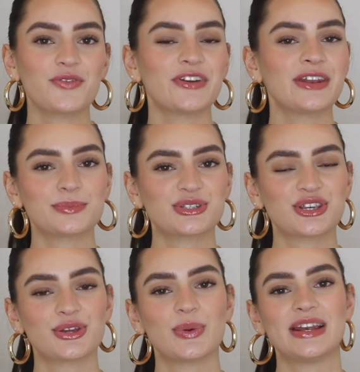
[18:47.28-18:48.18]
Outfit number
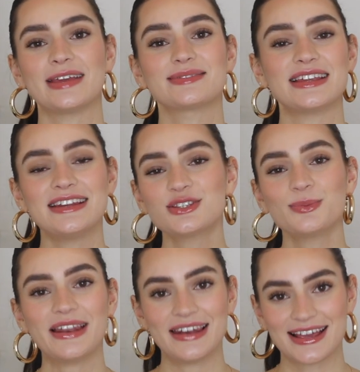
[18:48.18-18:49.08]
two leaves a little
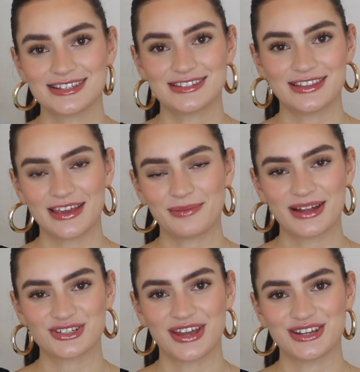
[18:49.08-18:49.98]
bit less to the
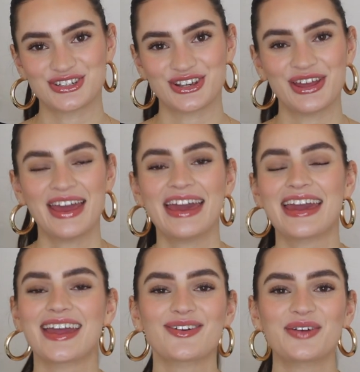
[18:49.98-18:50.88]
imagination.
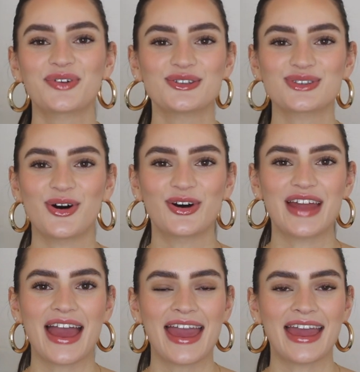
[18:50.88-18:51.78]
Here I've got on
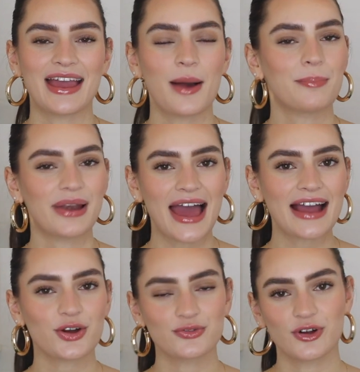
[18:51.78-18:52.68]
a
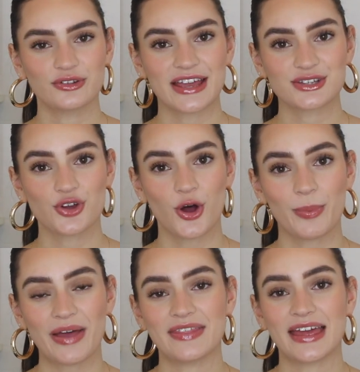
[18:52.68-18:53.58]
black roll neck
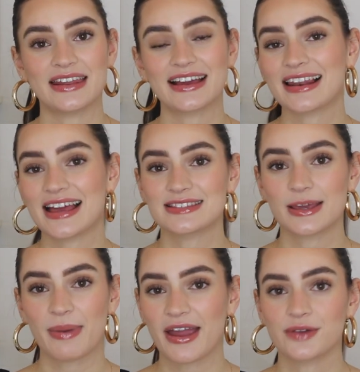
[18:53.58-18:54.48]
top and then a
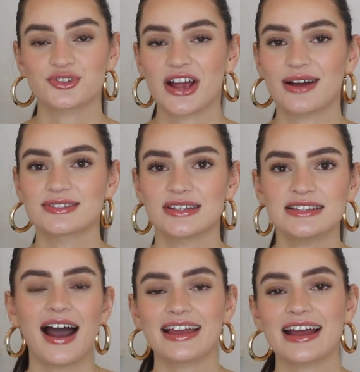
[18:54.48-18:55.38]
classic pair of
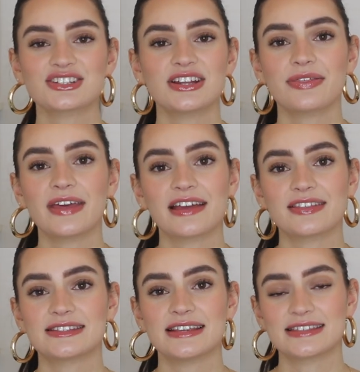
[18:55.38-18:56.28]
trousers. I actually think
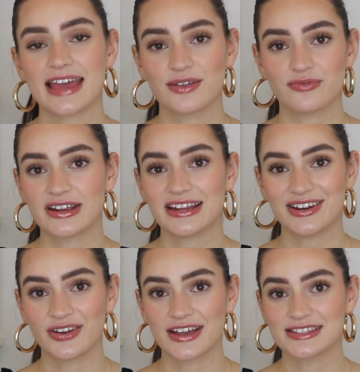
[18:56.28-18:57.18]
this is a really
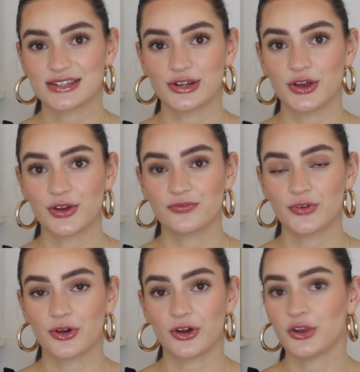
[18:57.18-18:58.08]
nice look
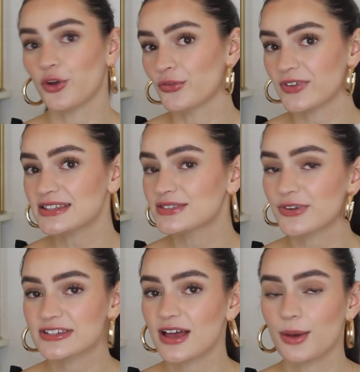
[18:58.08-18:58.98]
for an office,
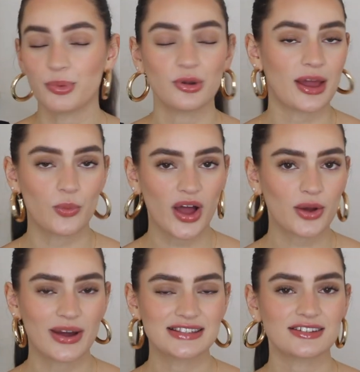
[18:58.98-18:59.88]
for example, like
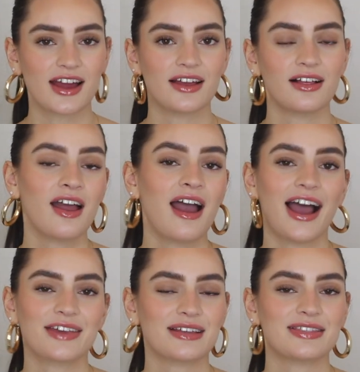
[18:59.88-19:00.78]
workwear style.
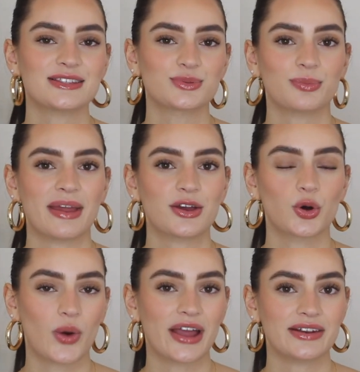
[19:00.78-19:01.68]
I think this would make quite